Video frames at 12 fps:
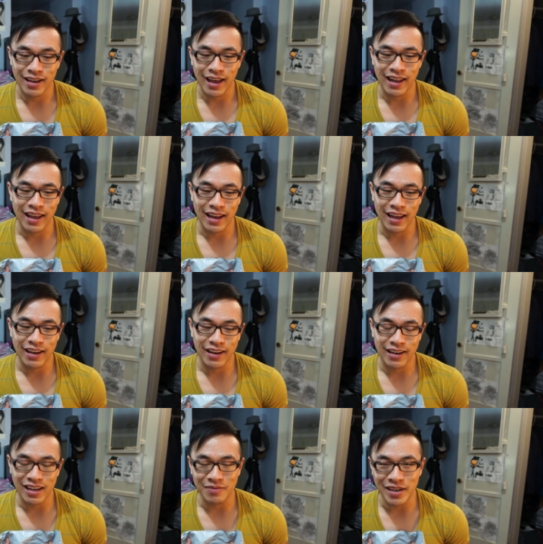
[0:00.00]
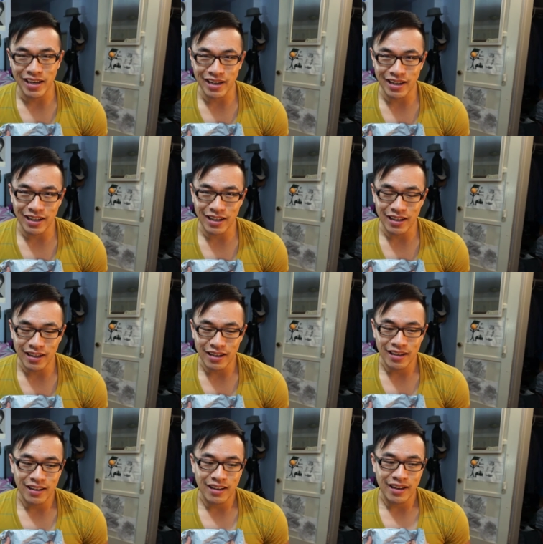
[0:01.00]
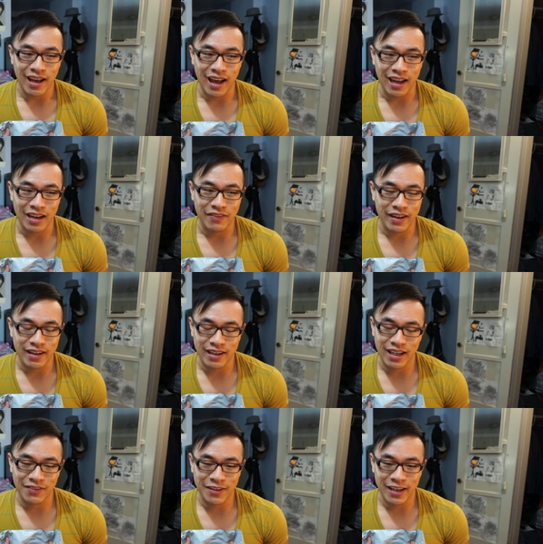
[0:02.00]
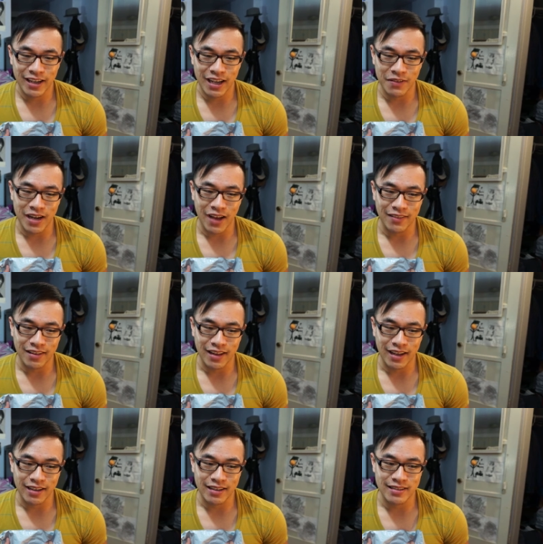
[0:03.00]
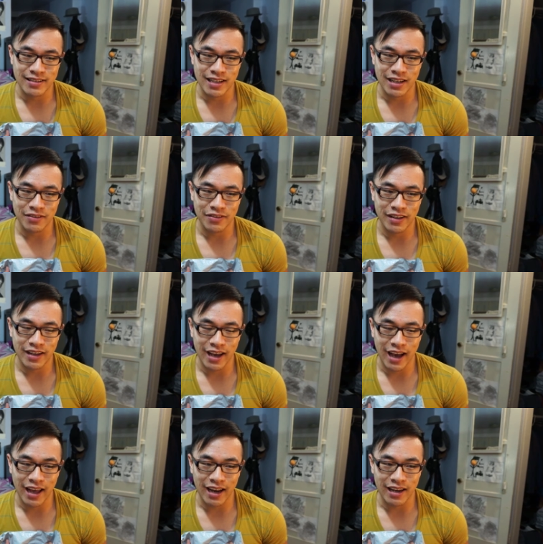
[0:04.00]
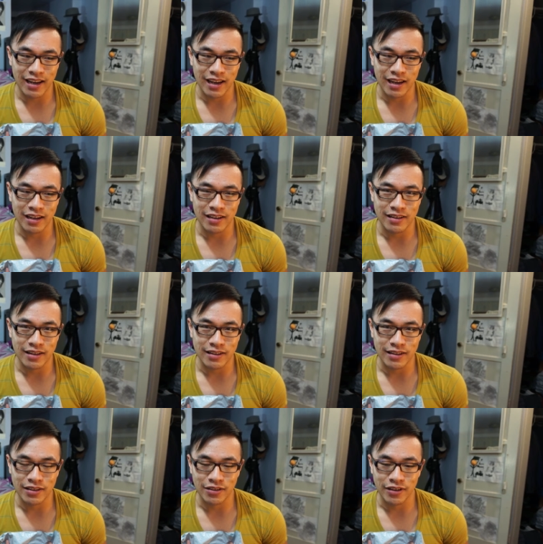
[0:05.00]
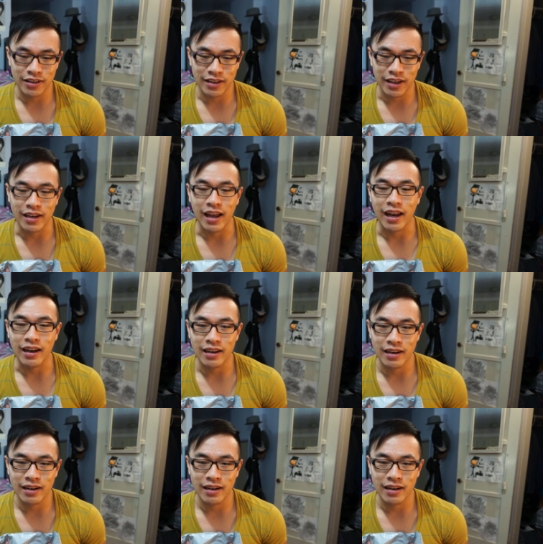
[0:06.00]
And then I couldn't keep Kitty. And if I did keep Kitty, I would have to like see if he had any diseases or anything that